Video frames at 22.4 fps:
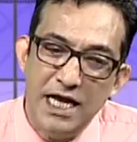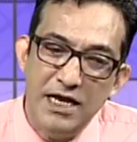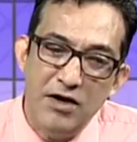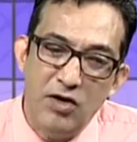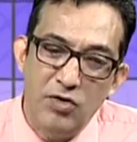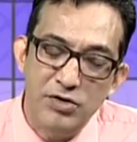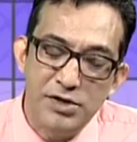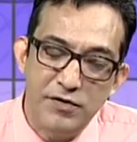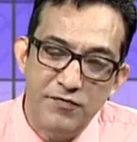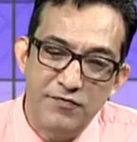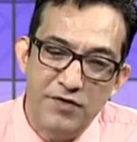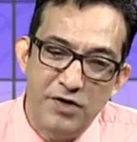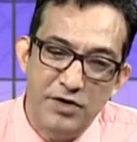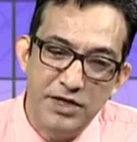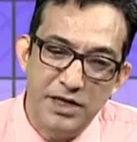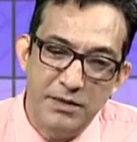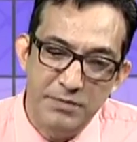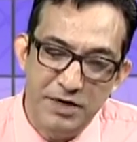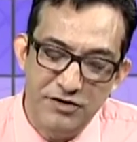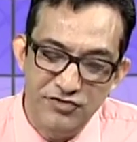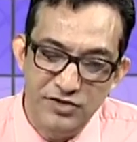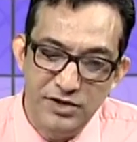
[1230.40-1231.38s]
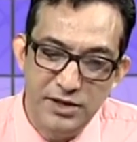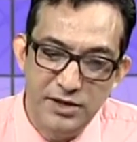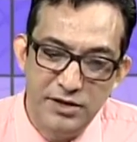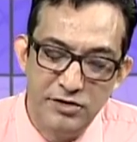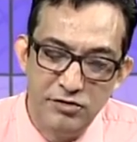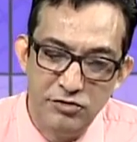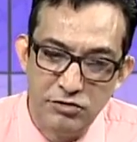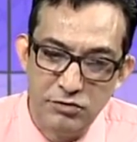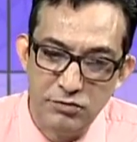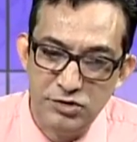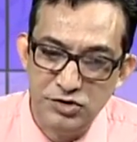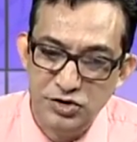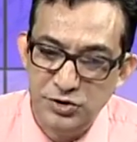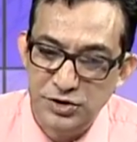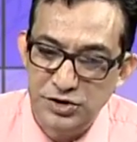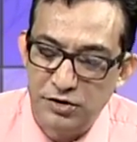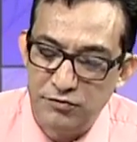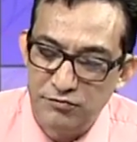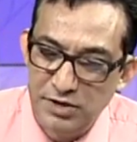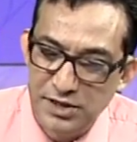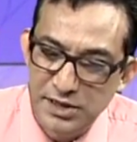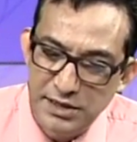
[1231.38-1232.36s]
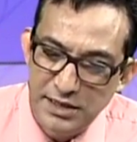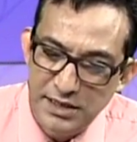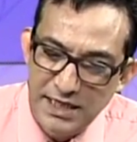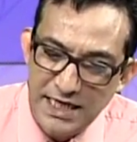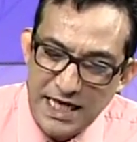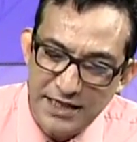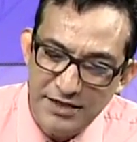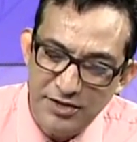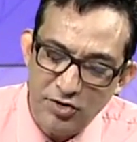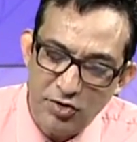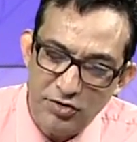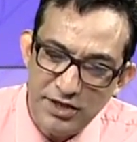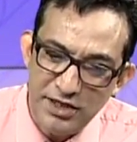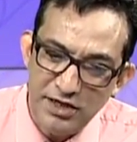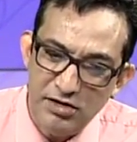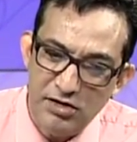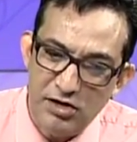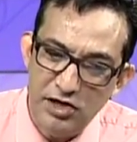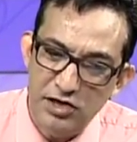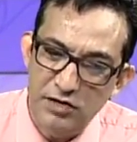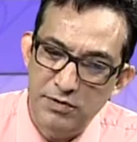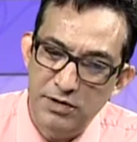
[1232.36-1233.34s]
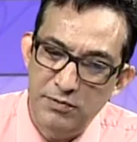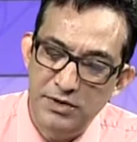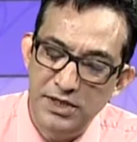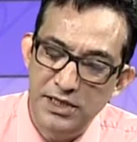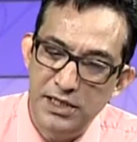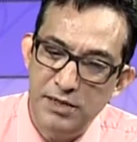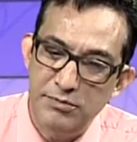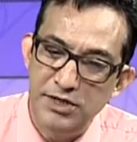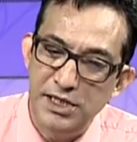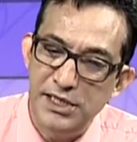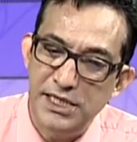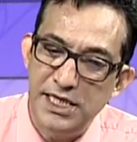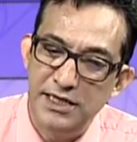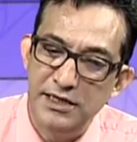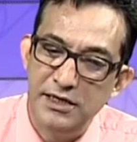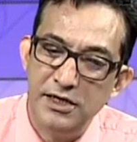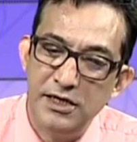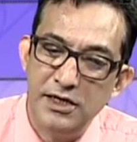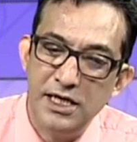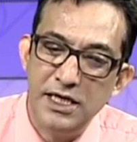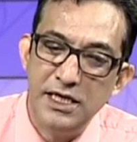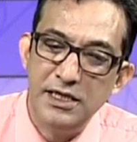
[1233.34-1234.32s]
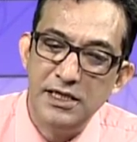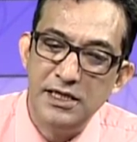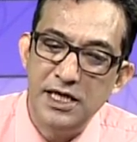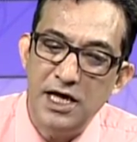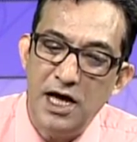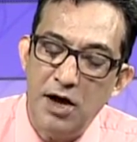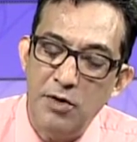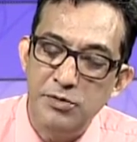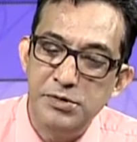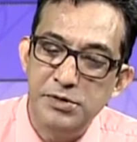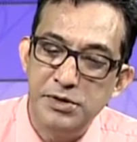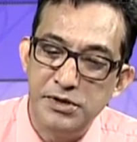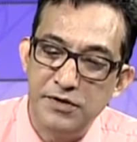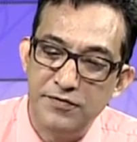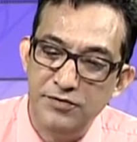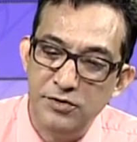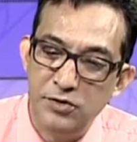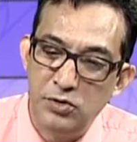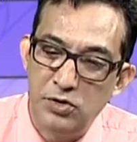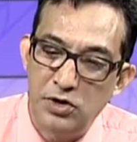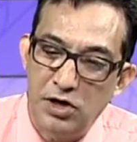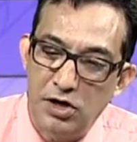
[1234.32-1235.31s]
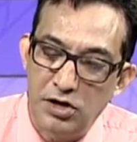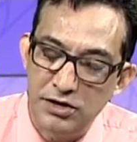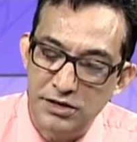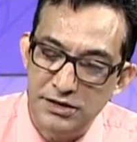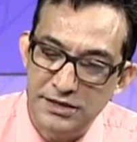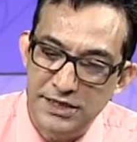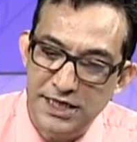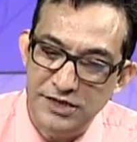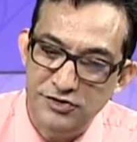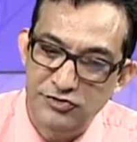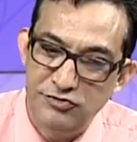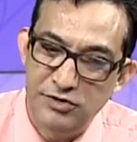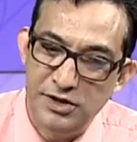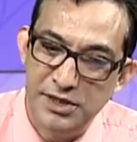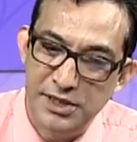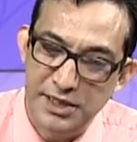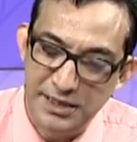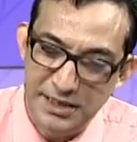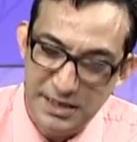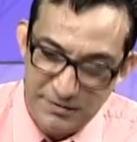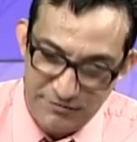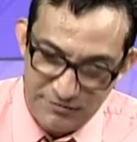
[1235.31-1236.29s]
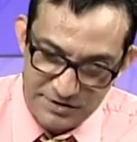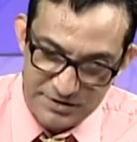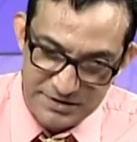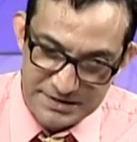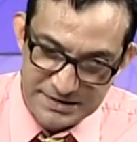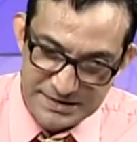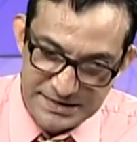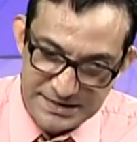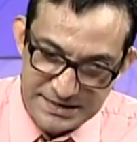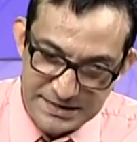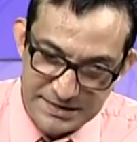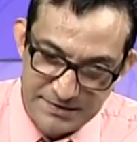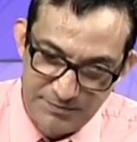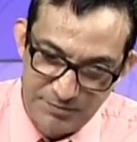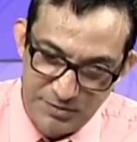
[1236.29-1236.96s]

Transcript: also found, I mentioned this to Noura when she was on recently, I thought the argument when somebody said the house is of no architectural significance,